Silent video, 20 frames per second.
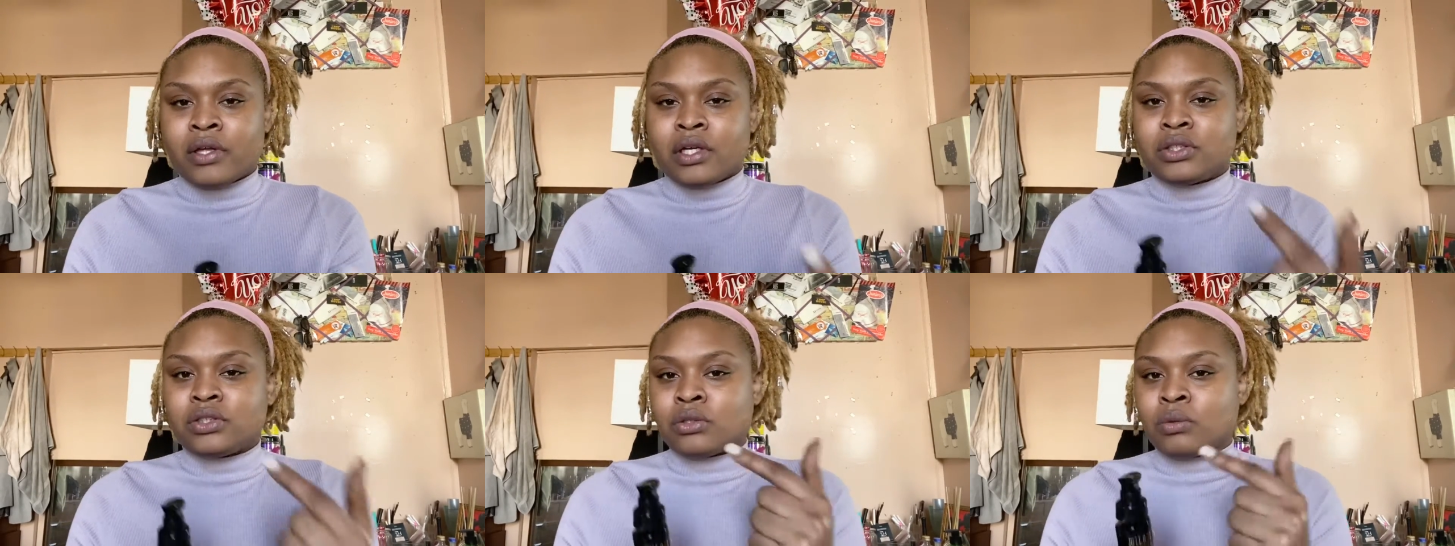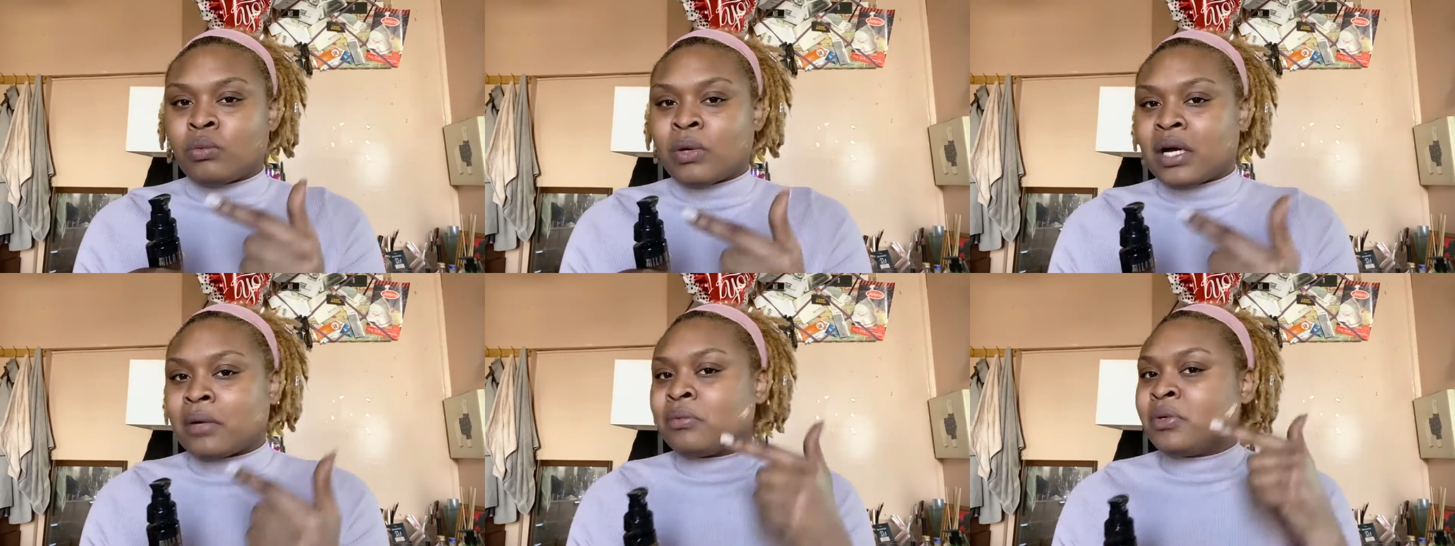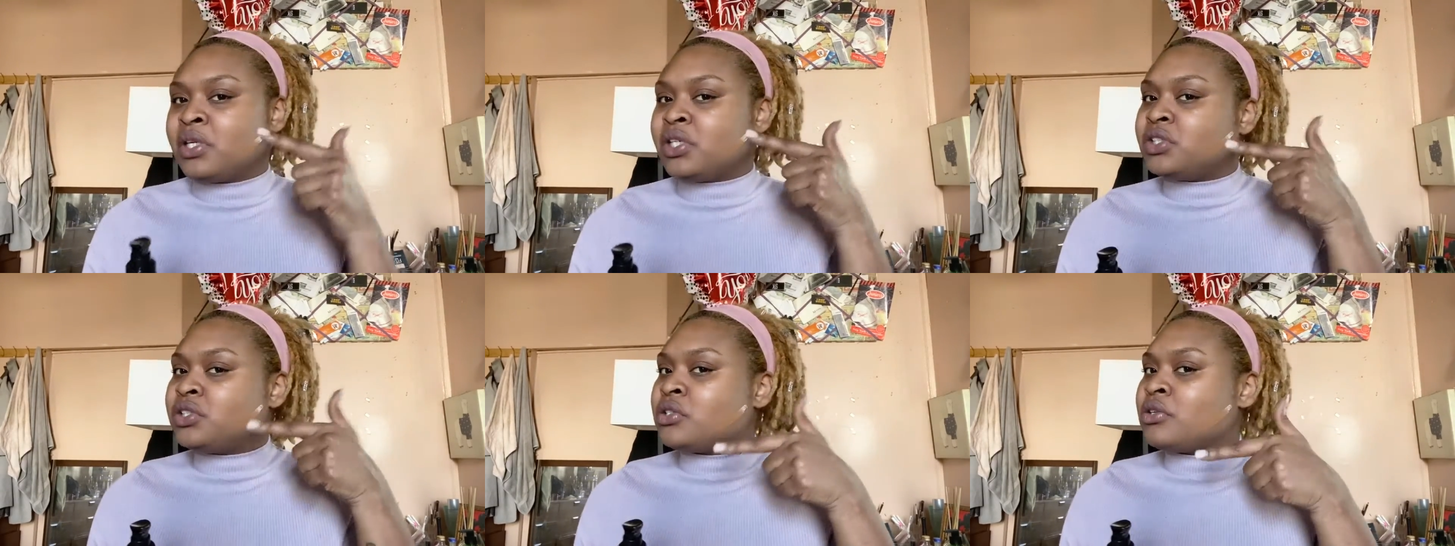So what I'm going
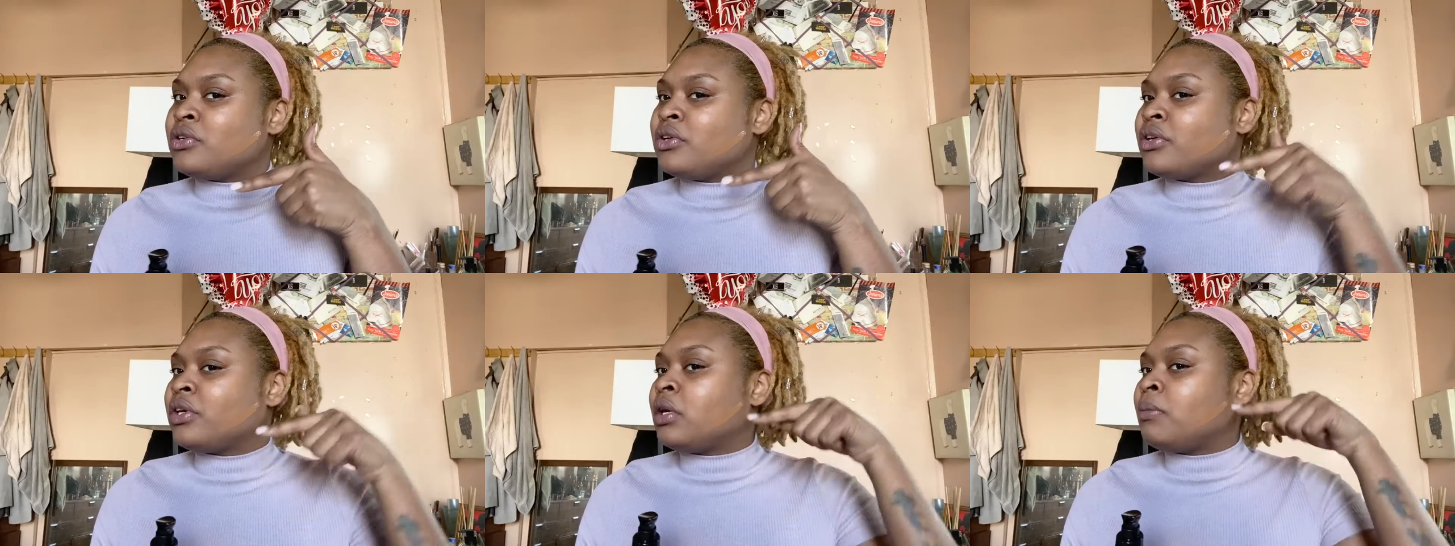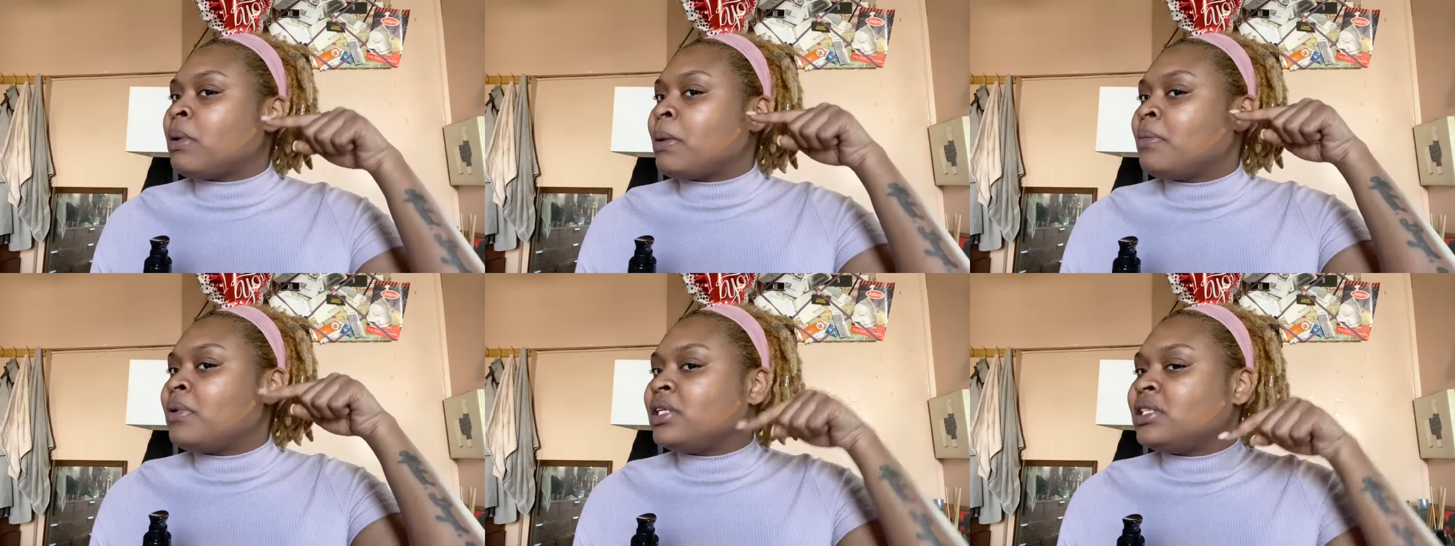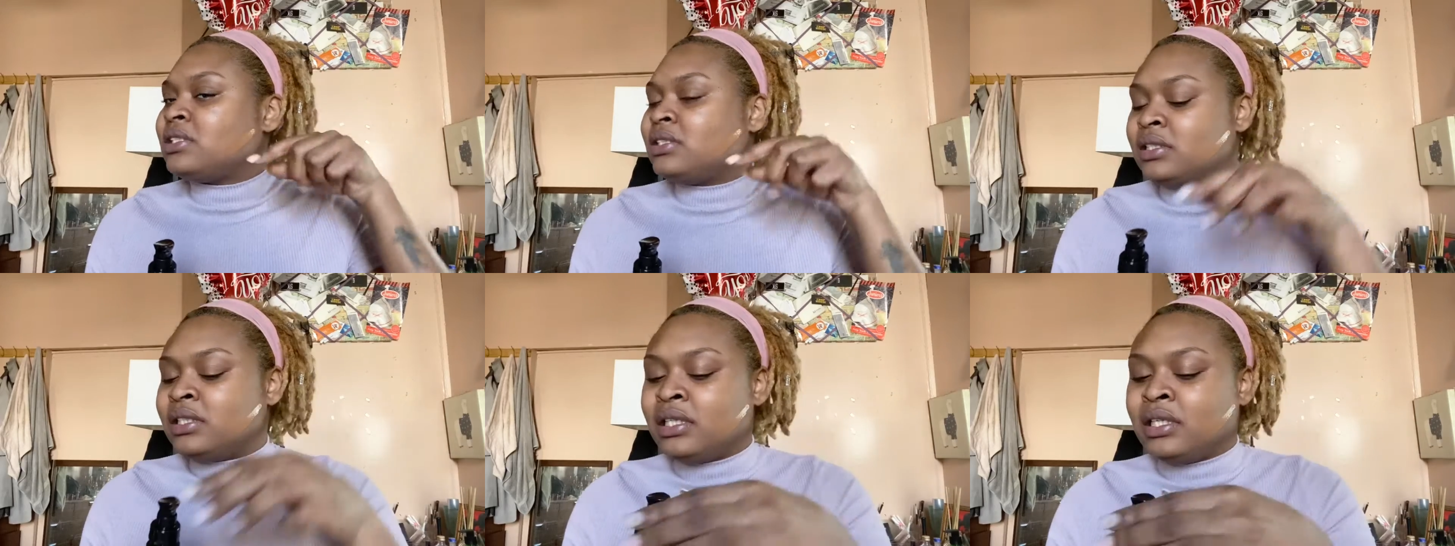to show you, you're going to be able to
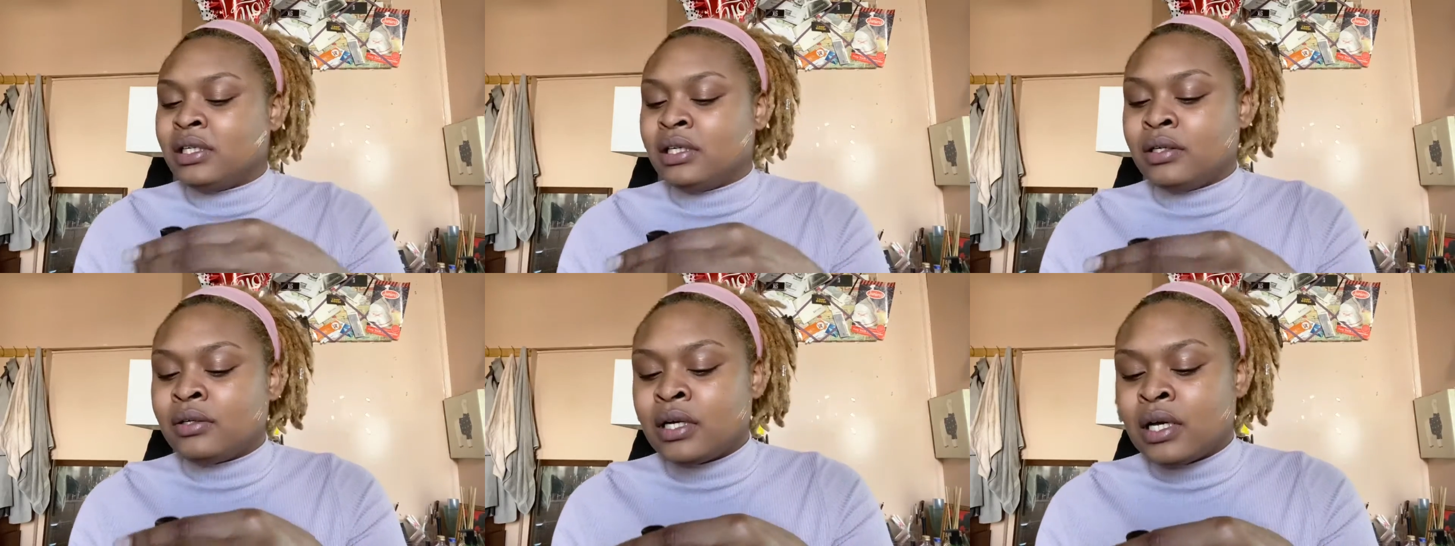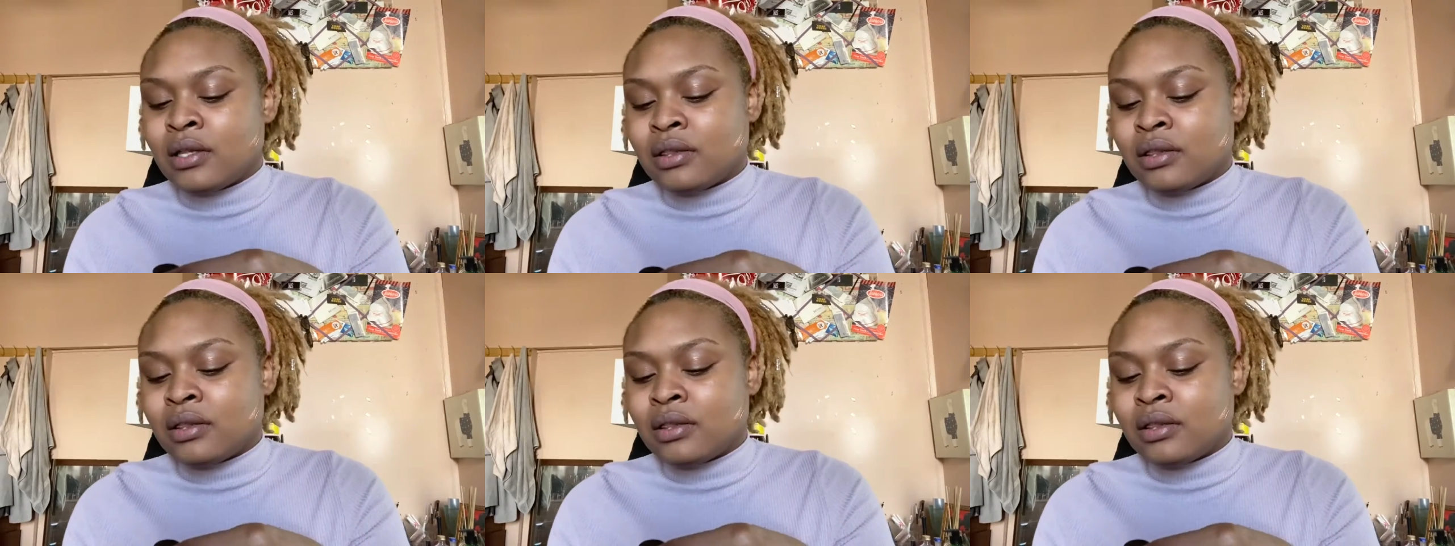see